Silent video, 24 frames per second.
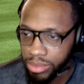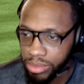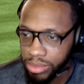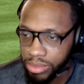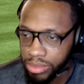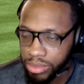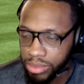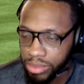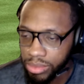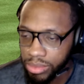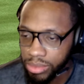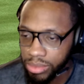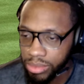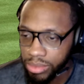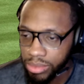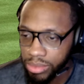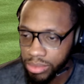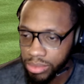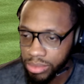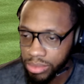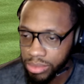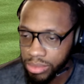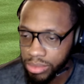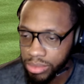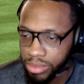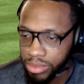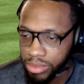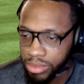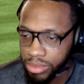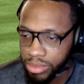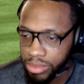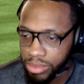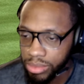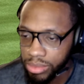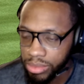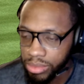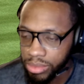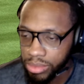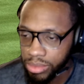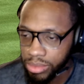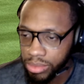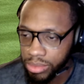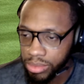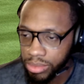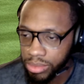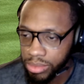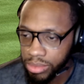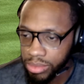
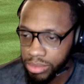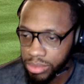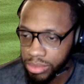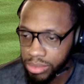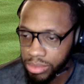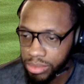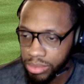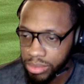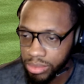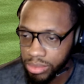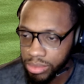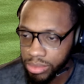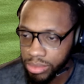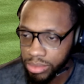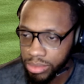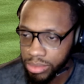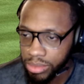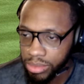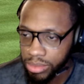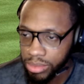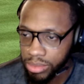No one is speaking in this clip.